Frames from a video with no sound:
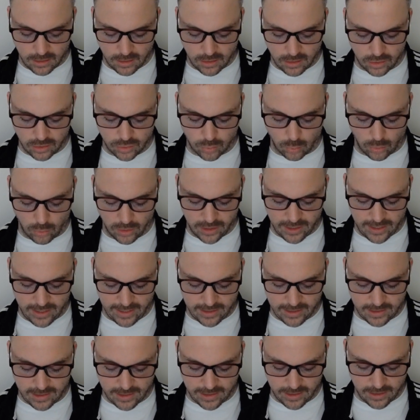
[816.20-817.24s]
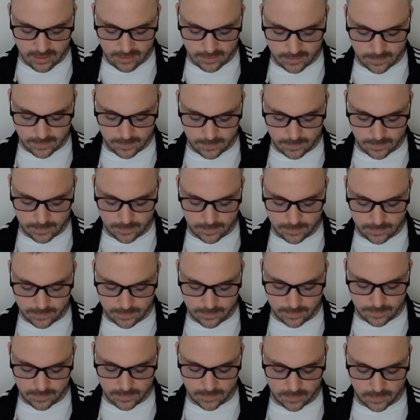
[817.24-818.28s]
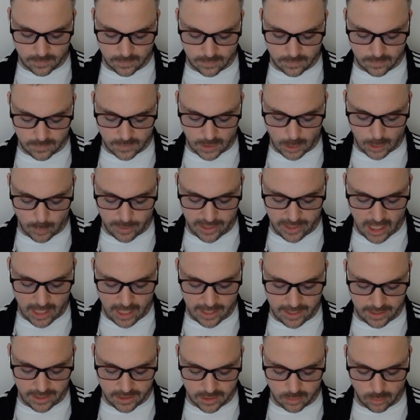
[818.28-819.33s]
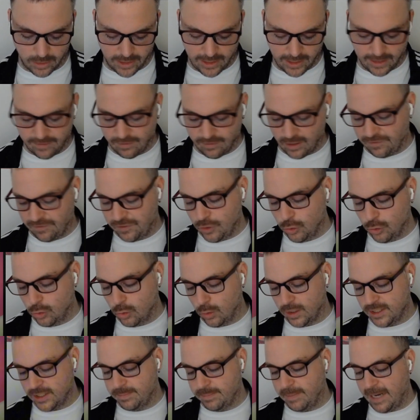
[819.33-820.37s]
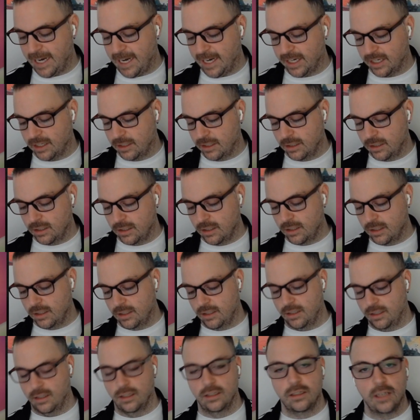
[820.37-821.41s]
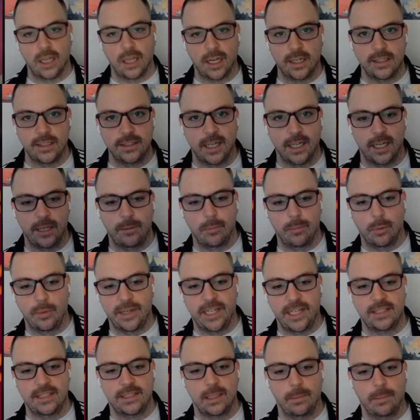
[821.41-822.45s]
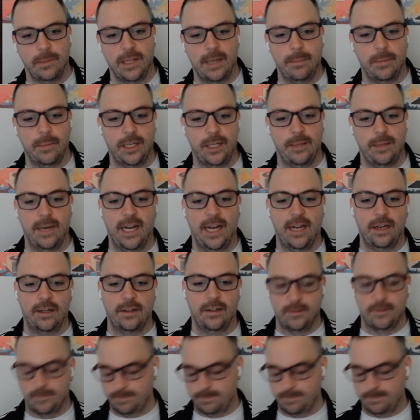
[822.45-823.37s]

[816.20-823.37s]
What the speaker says: Let's roll the dice here. And we got it. So we'll get a few coins back. Not a ton, but we get some of that money back.